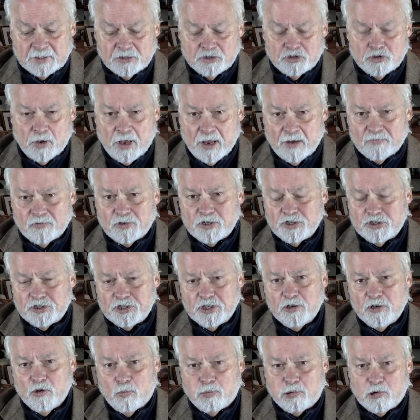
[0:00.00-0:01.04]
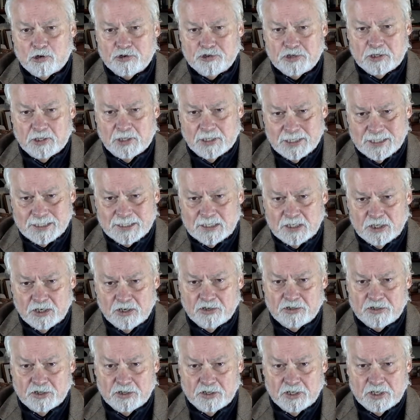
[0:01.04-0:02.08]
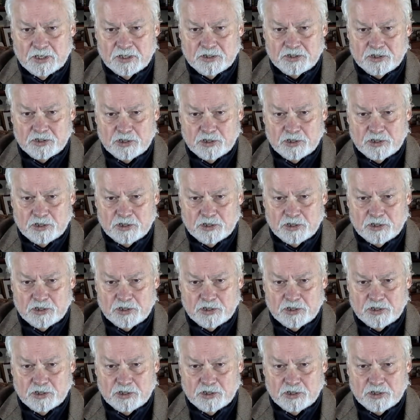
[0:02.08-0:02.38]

So every single person listening to this